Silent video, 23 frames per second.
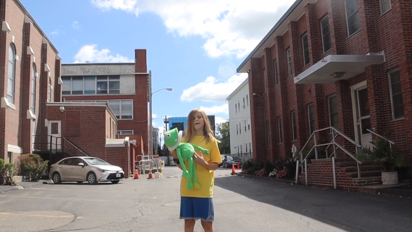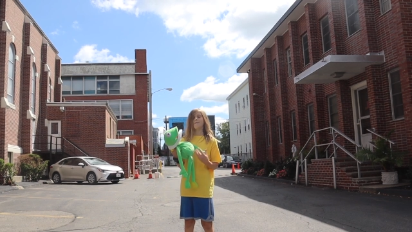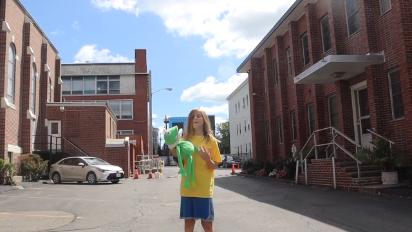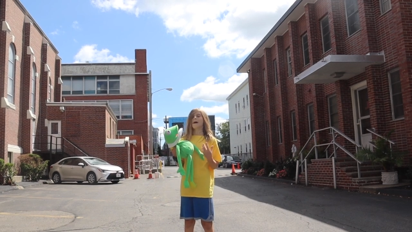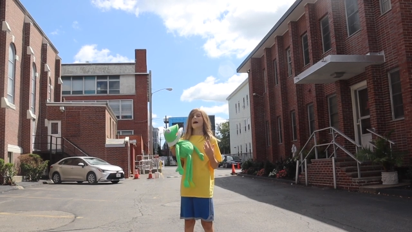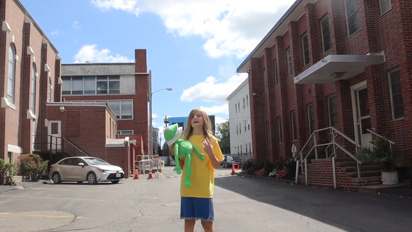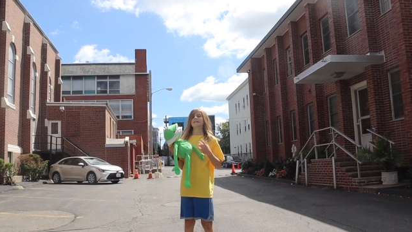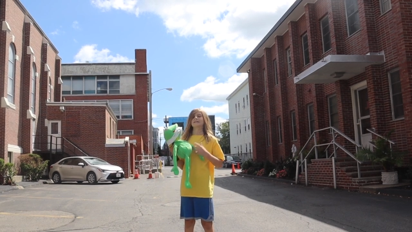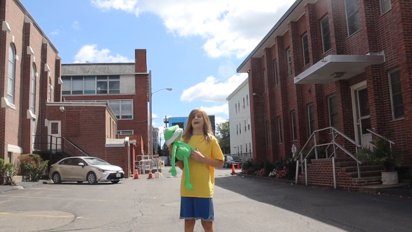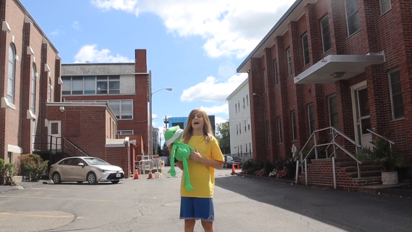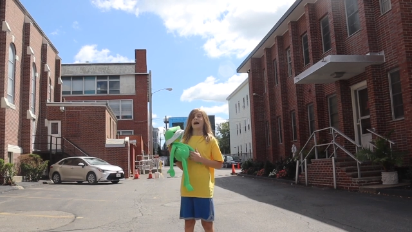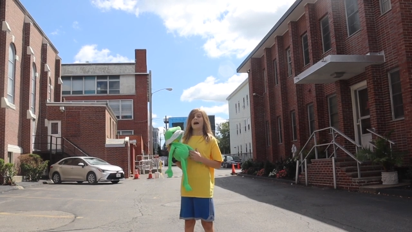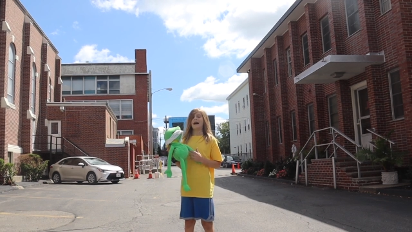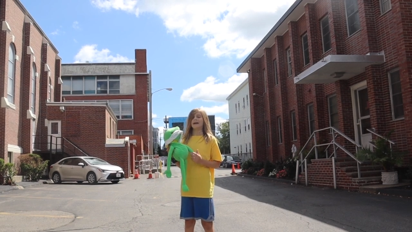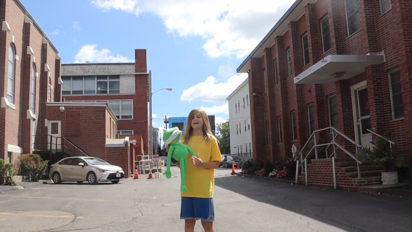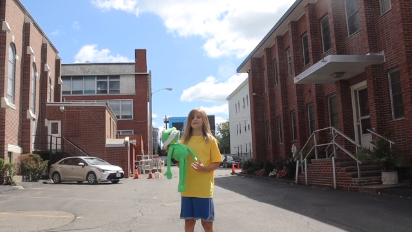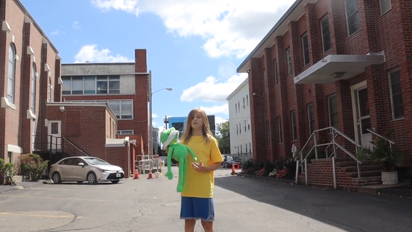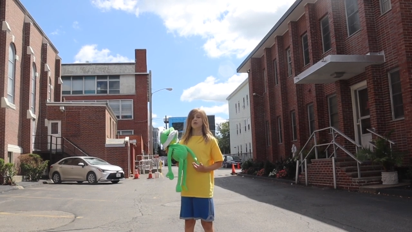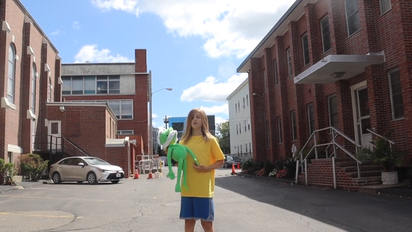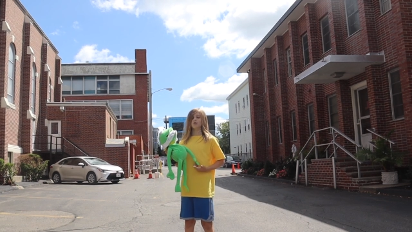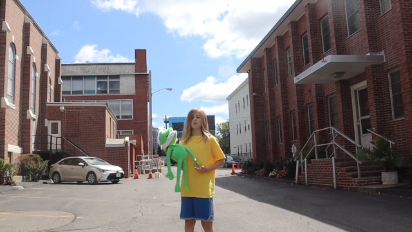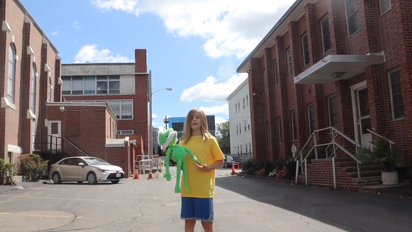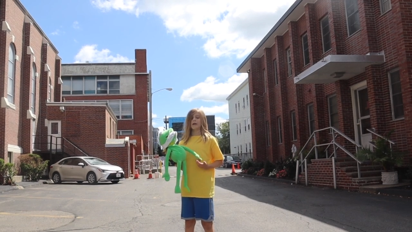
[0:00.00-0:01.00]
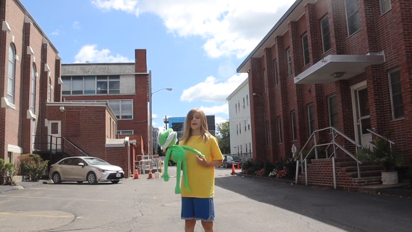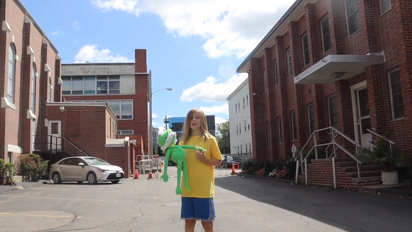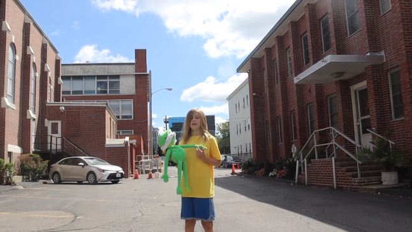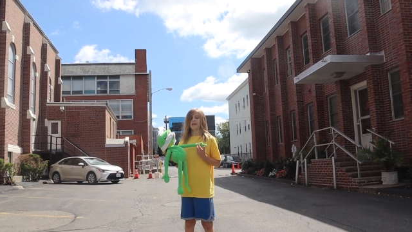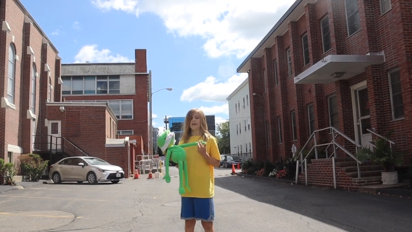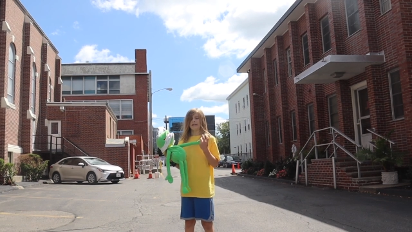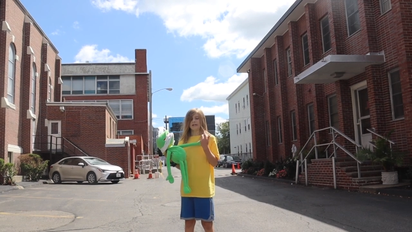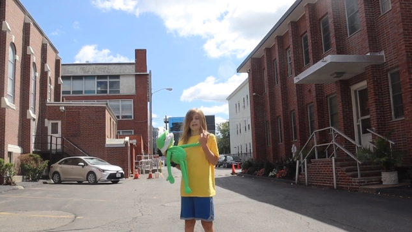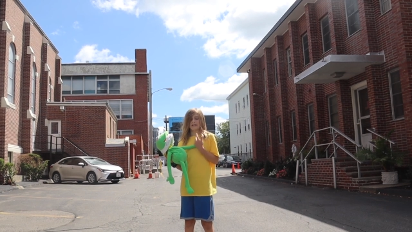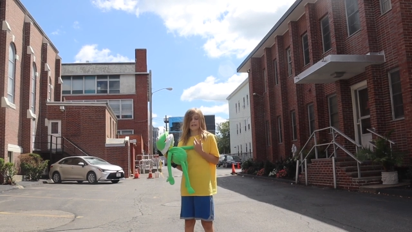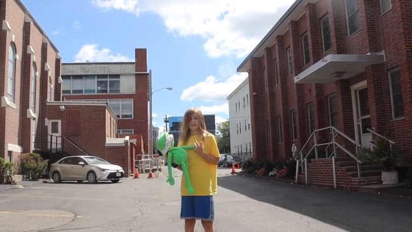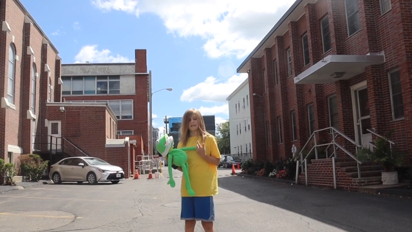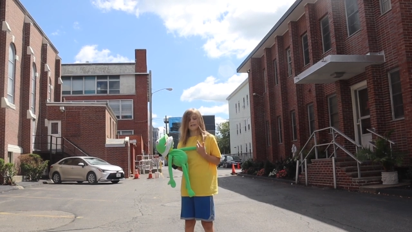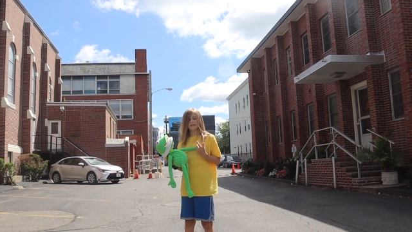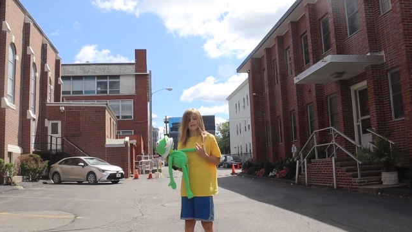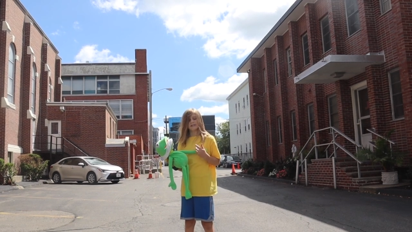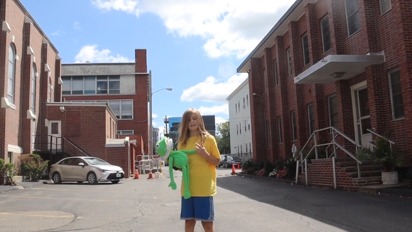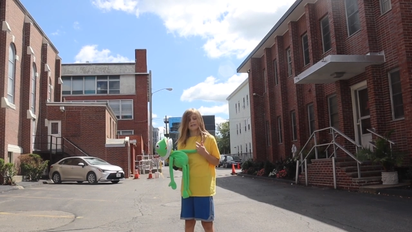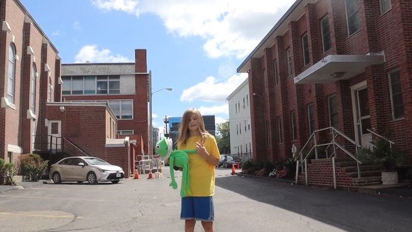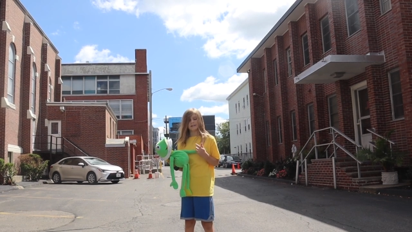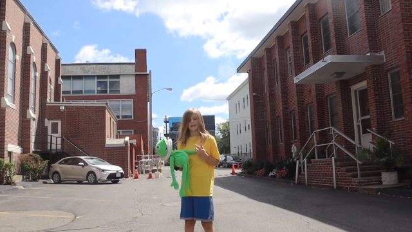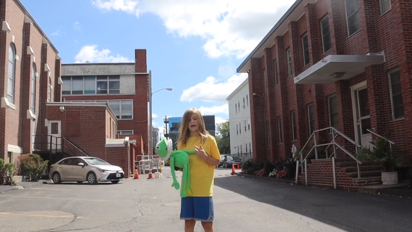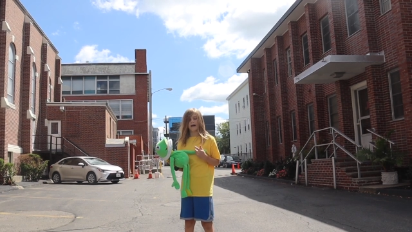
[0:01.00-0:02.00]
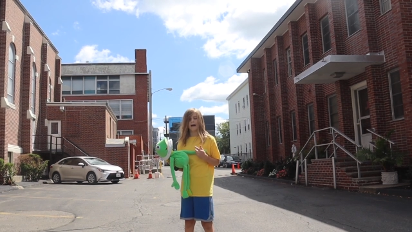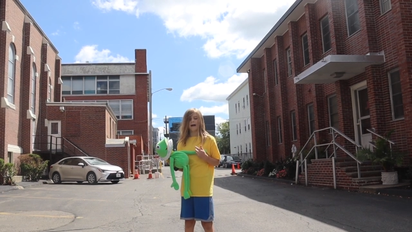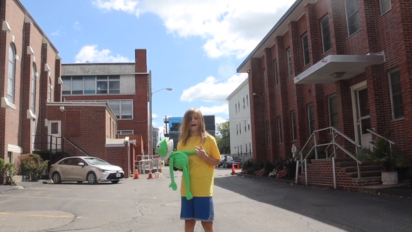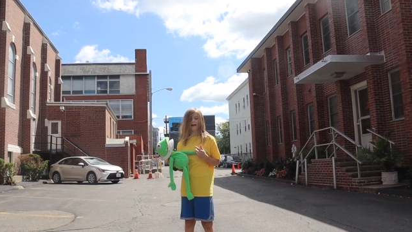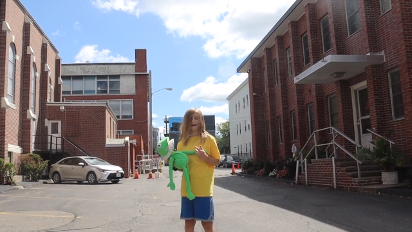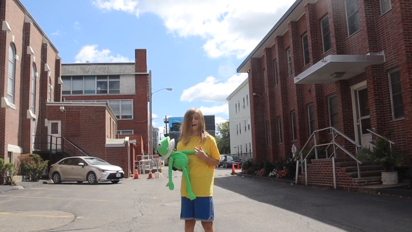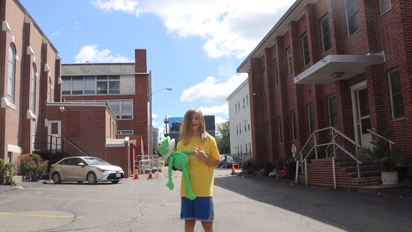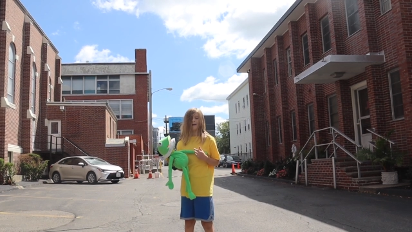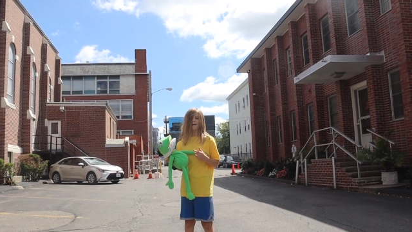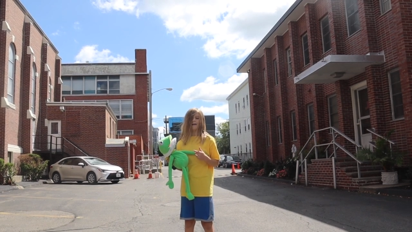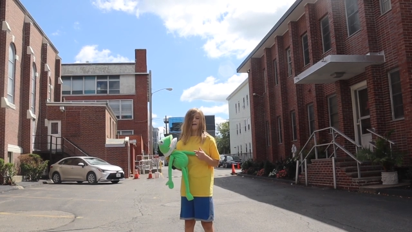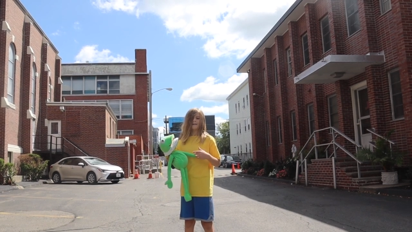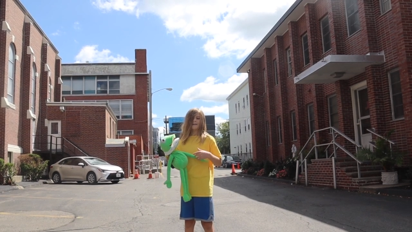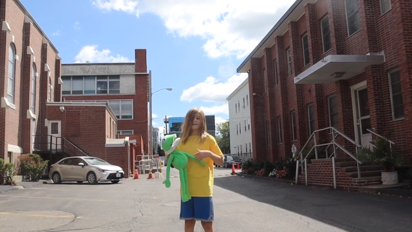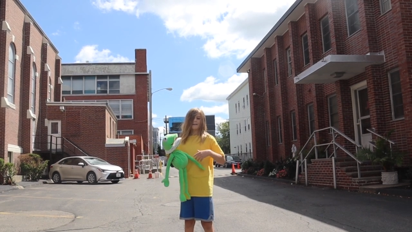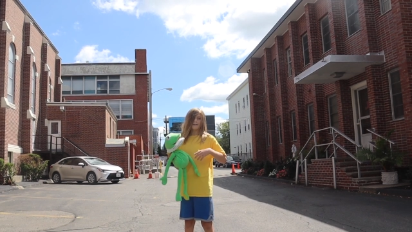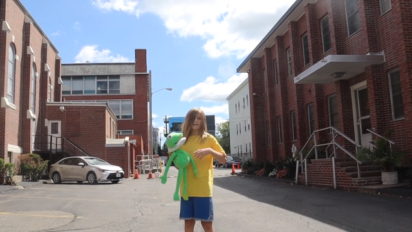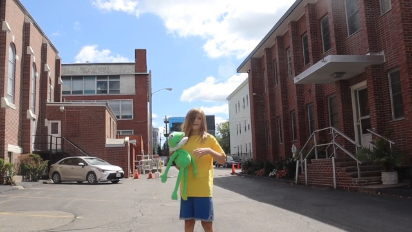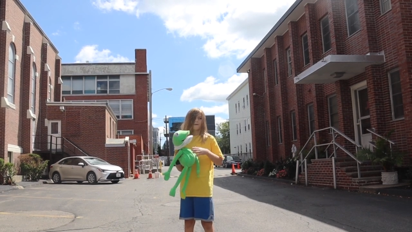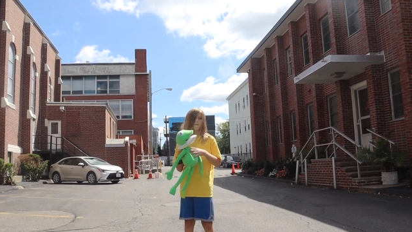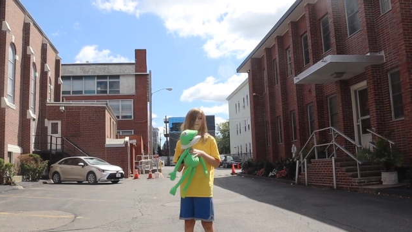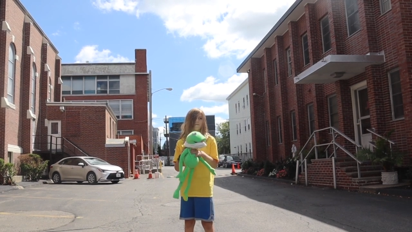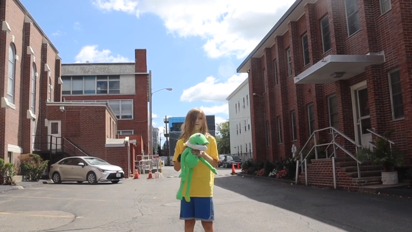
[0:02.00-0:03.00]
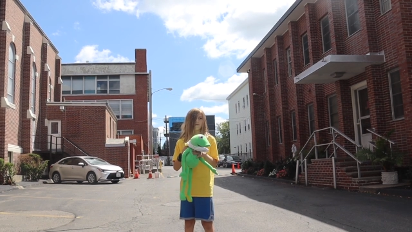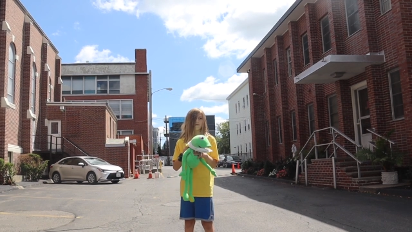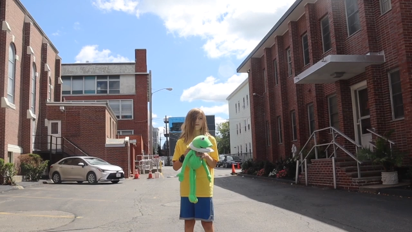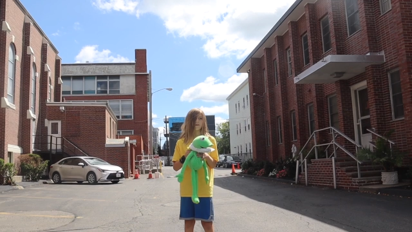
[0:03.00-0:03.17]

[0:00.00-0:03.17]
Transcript: Nobody's mouth can be seen.